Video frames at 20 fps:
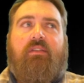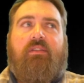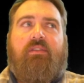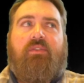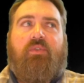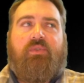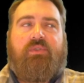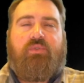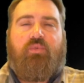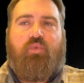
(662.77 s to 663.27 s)

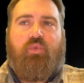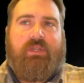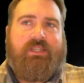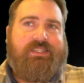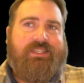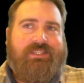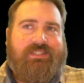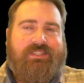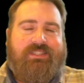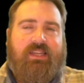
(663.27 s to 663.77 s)
There's a
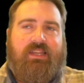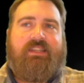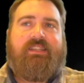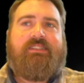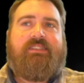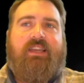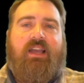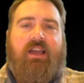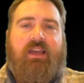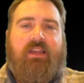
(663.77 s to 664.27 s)
recent study
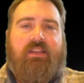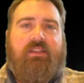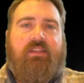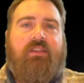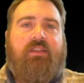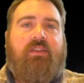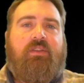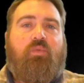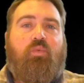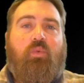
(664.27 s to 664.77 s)
done
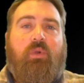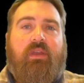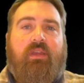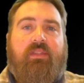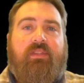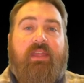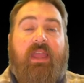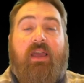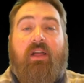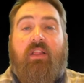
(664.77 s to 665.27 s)

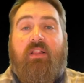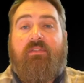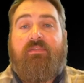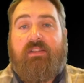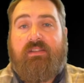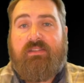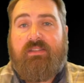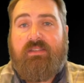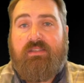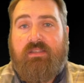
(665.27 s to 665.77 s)
with
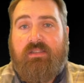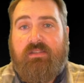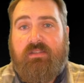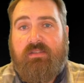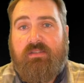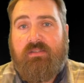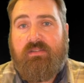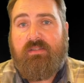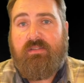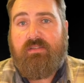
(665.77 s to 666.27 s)
elephants.
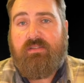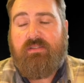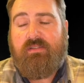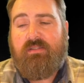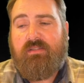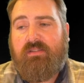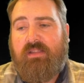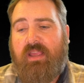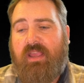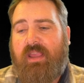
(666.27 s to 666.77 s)

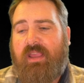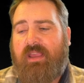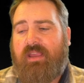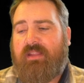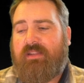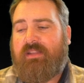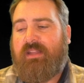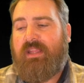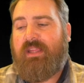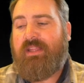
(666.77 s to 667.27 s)

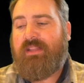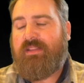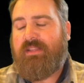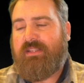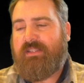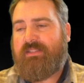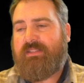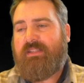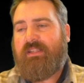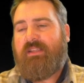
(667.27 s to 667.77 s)
And in
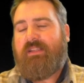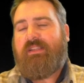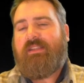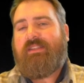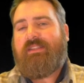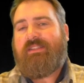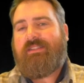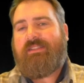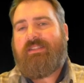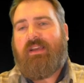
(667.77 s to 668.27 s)
this
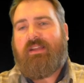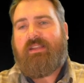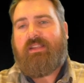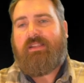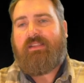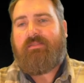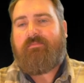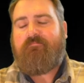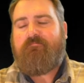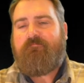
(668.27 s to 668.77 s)

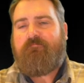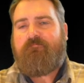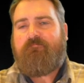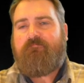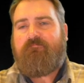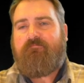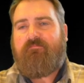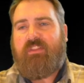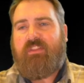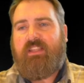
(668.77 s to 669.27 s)
study,
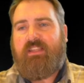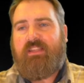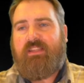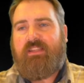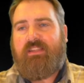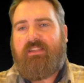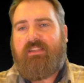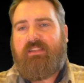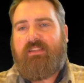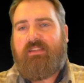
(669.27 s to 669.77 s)

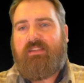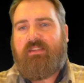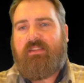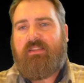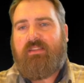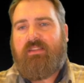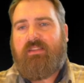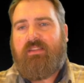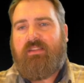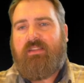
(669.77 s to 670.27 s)
the
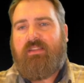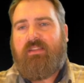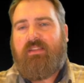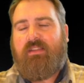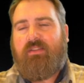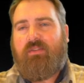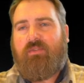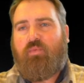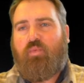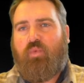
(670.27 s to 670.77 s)

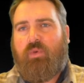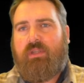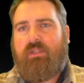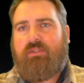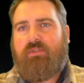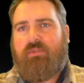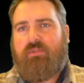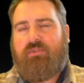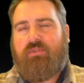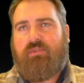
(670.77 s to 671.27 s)

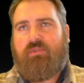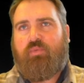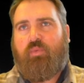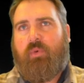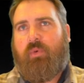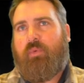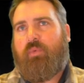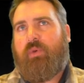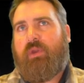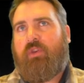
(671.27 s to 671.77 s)
researchers
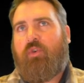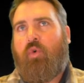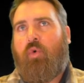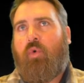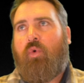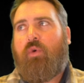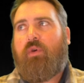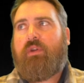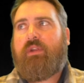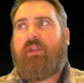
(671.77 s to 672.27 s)
were
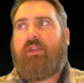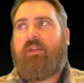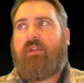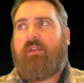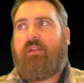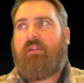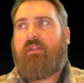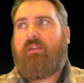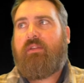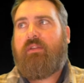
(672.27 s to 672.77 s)
recording